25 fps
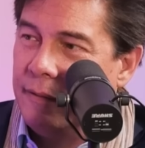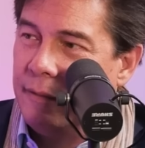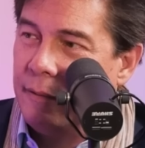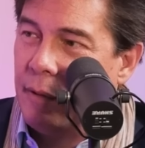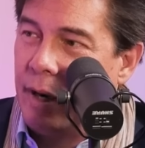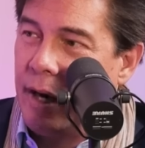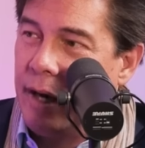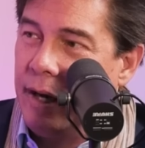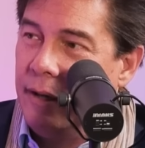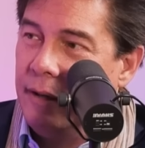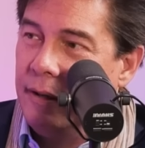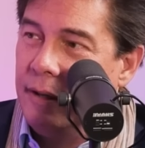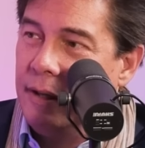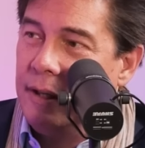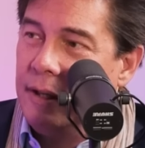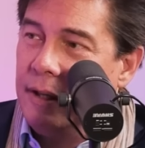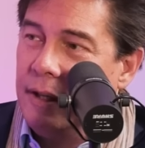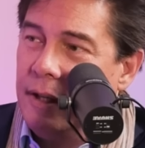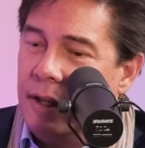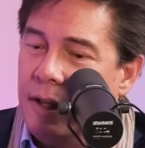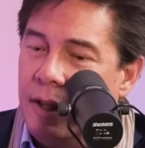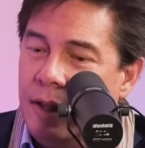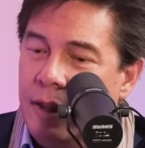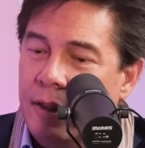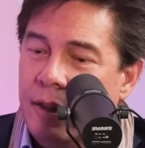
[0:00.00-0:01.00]
right?
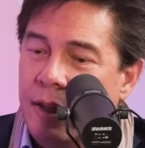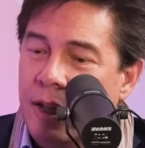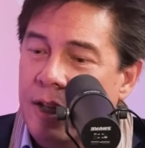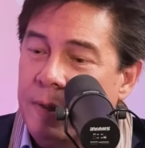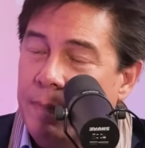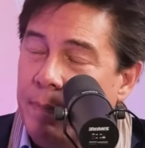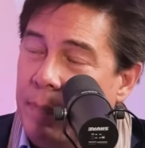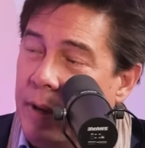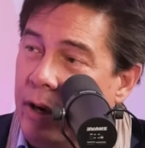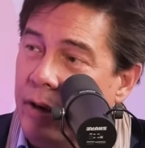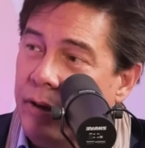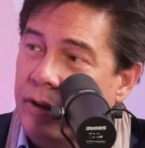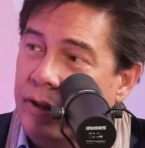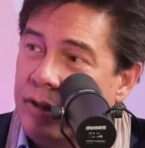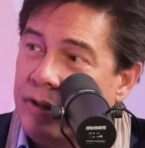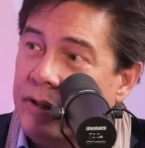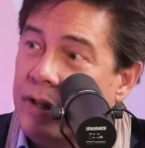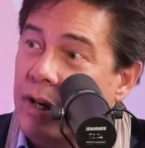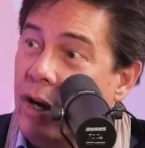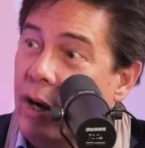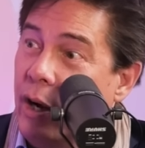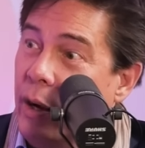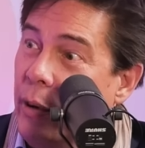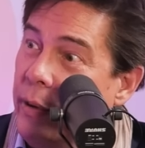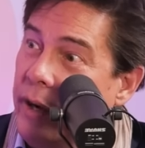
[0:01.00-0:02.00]
It's better just
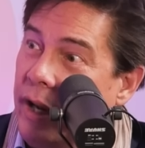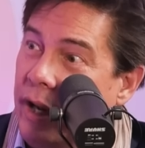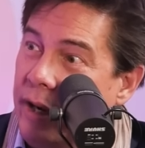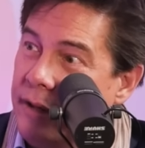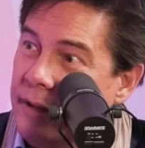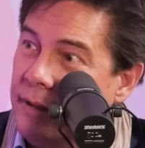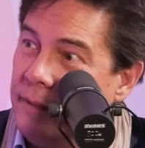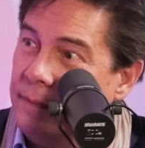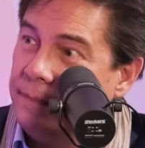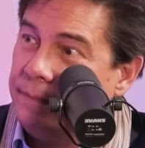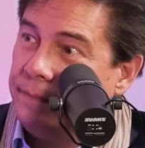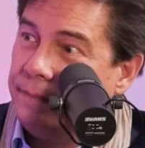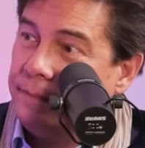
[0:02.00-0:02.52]
to own it.